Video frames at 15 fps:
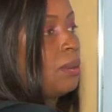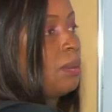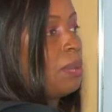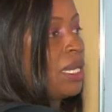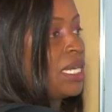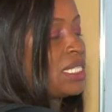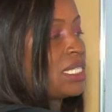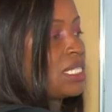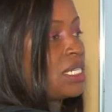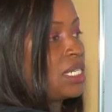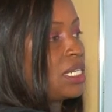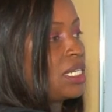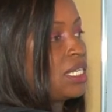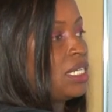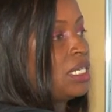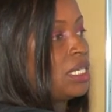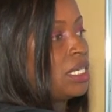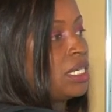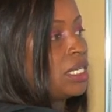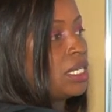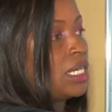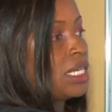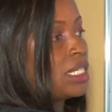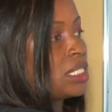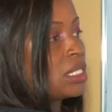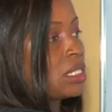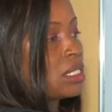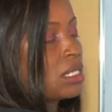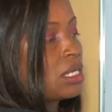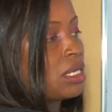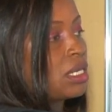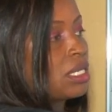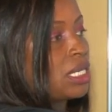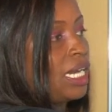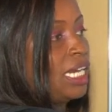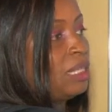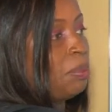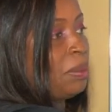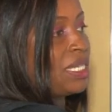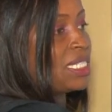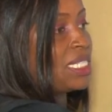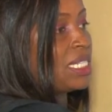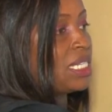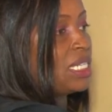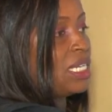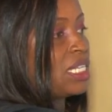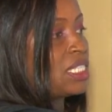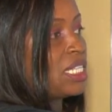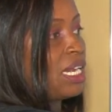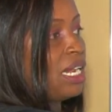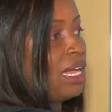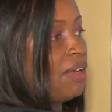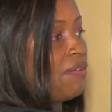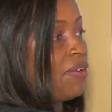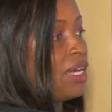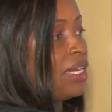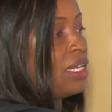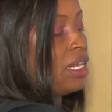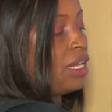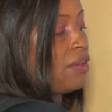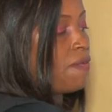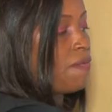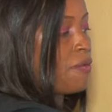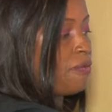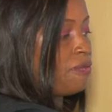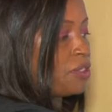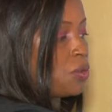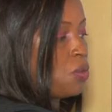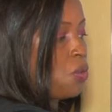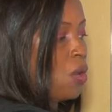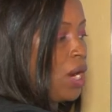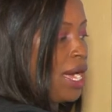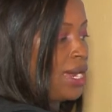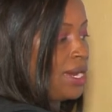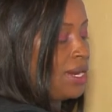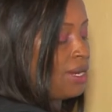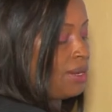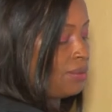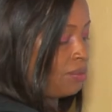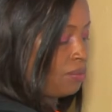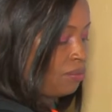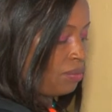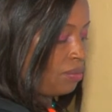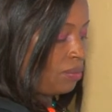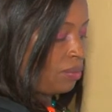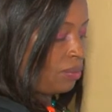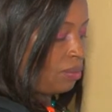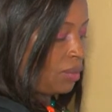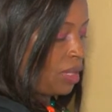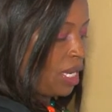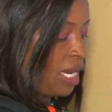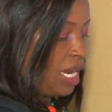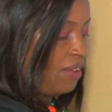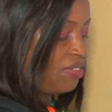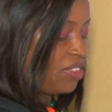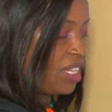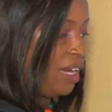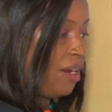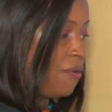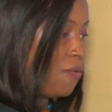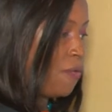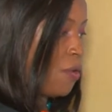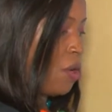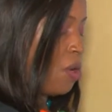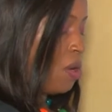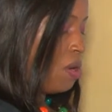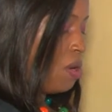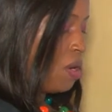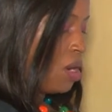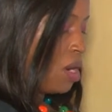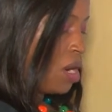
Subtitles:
plus 3, it's 8 plus 3, it's 11, 51. And therefore,